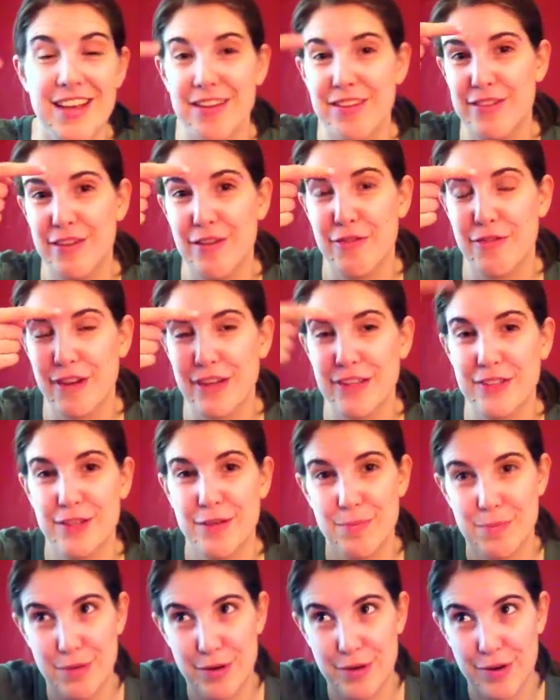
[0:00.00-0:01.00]
So
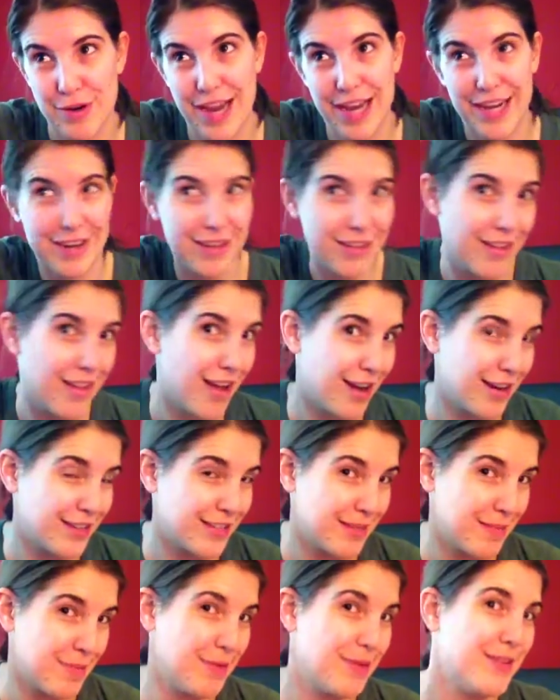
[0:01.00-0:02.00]
frontal, parietal,
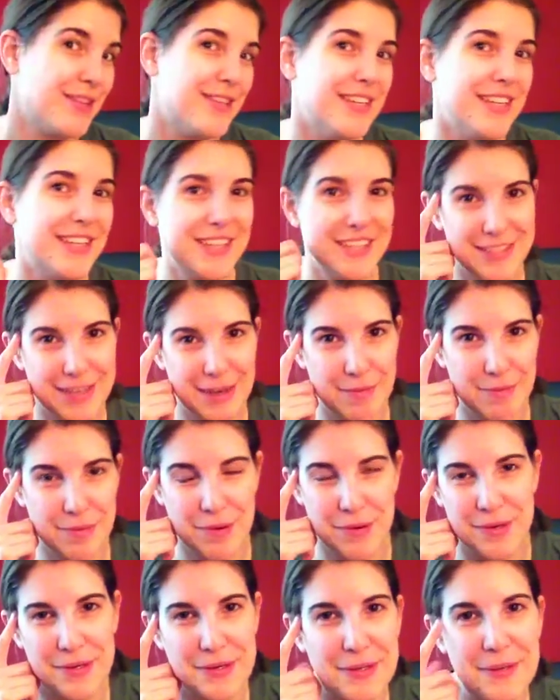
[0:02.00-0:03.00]
occipital,
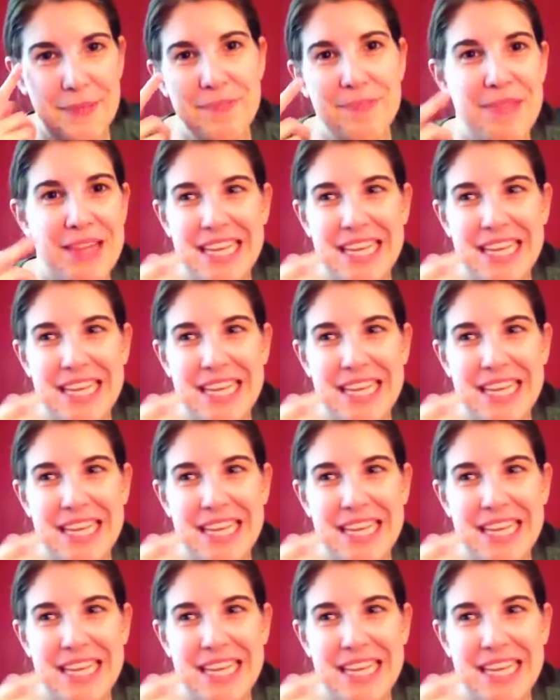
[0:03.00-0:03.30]
temporal.